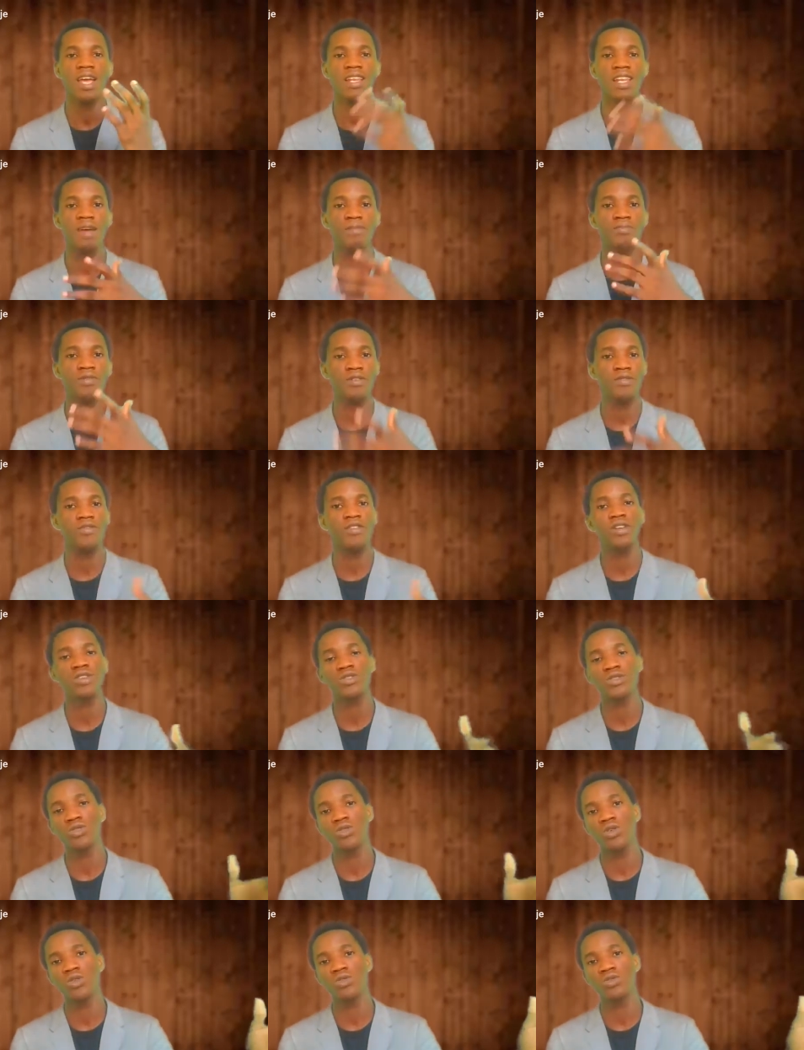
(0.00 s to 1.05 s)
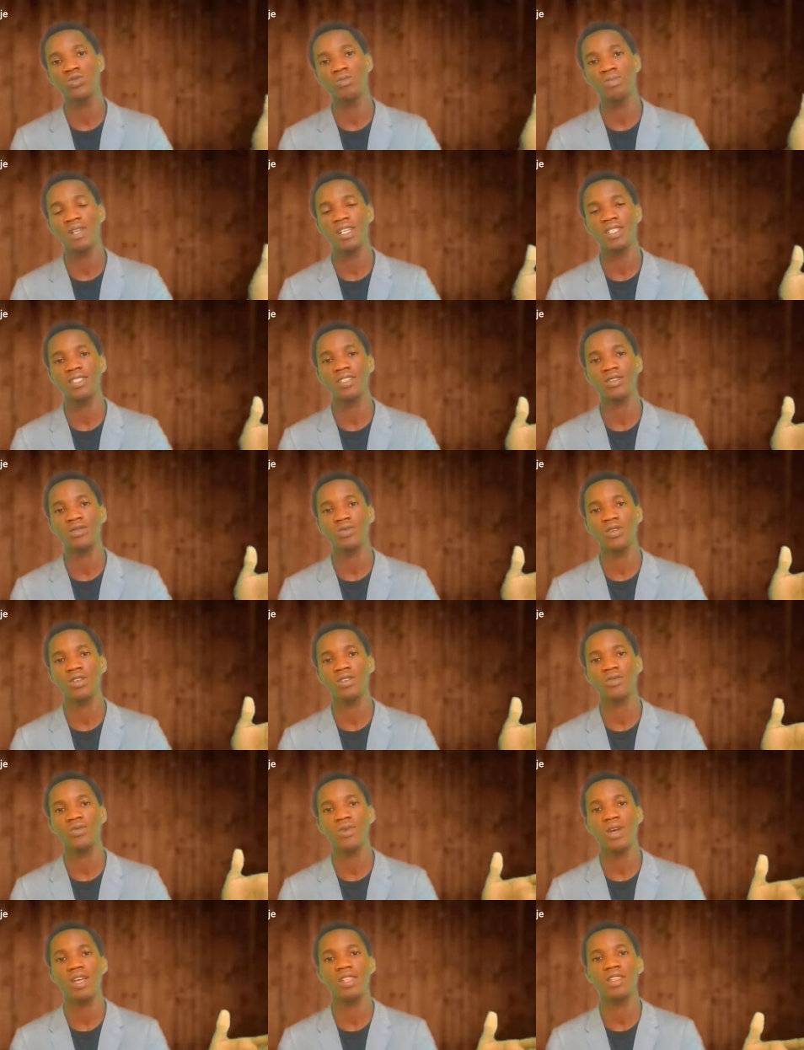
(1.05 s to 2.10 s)
and I prefer to go to places
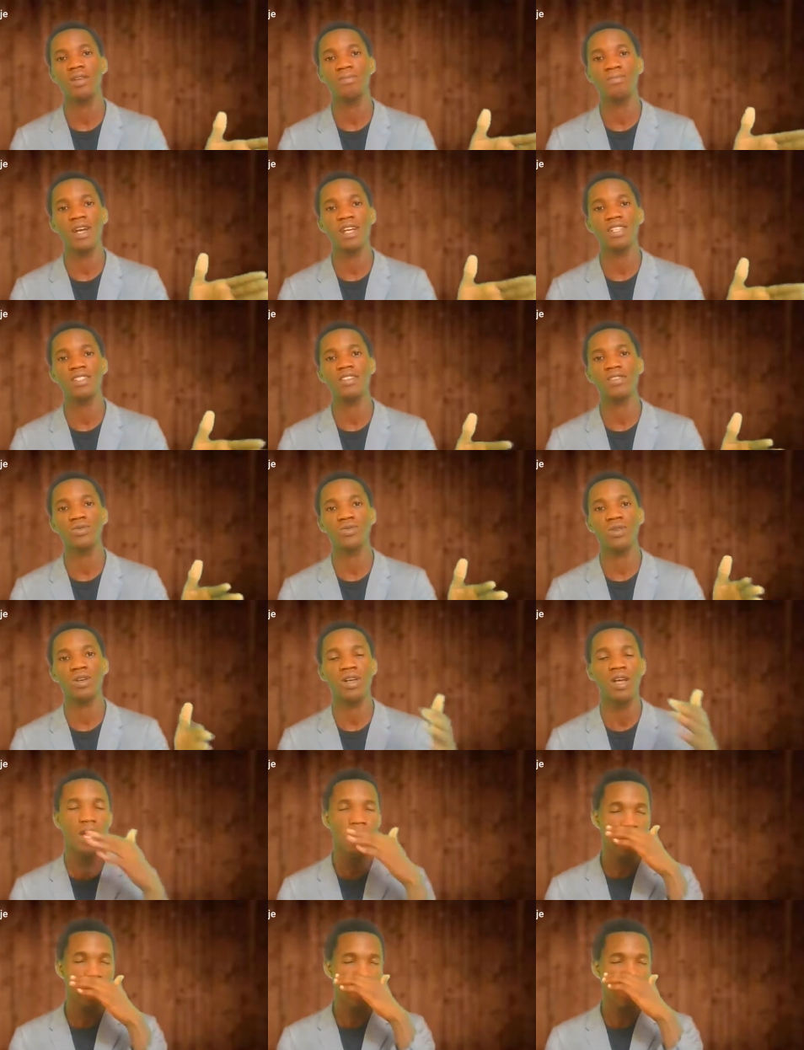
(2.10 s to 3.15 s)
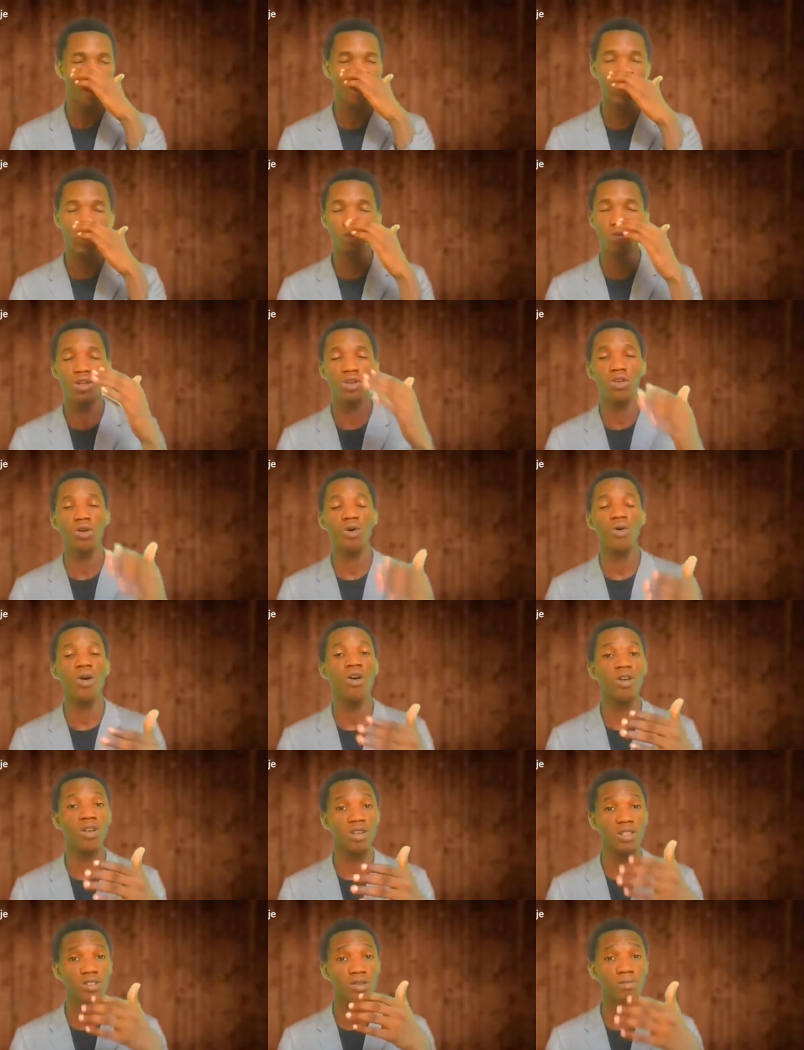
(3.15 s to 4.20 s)
what where the prices were a little bit lower
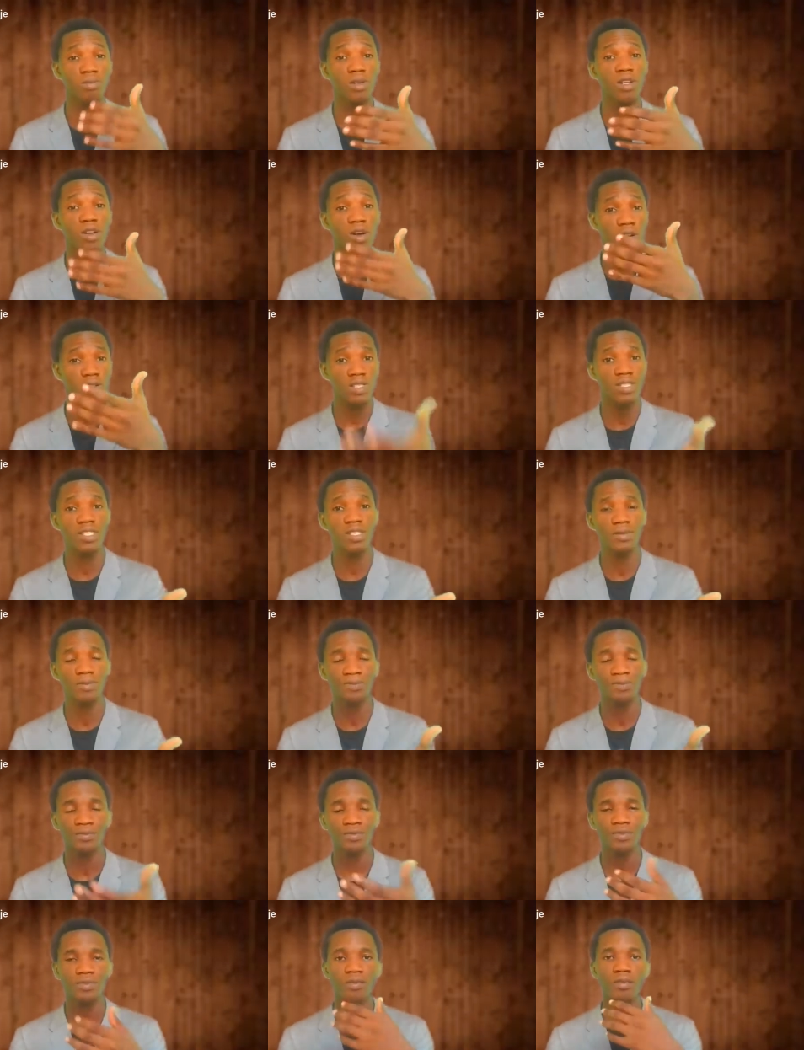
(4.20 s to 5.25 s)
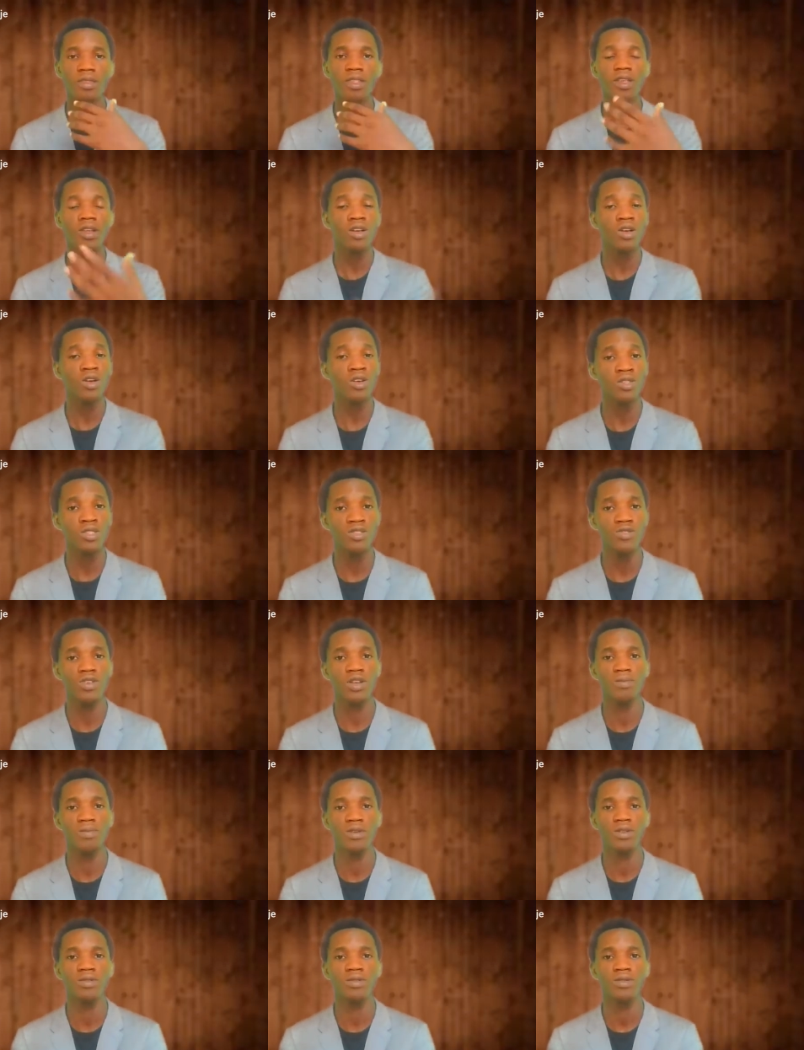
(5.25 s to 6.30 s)
or a little bit consider
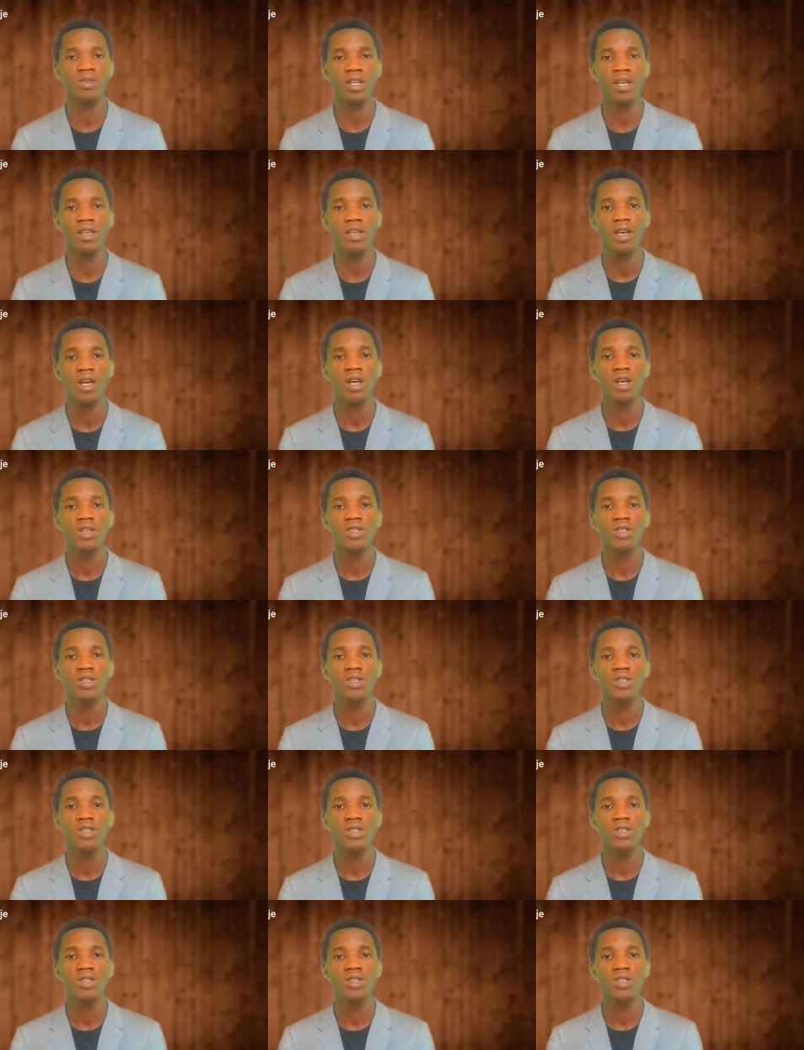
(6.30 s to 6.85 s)
considerable, okay?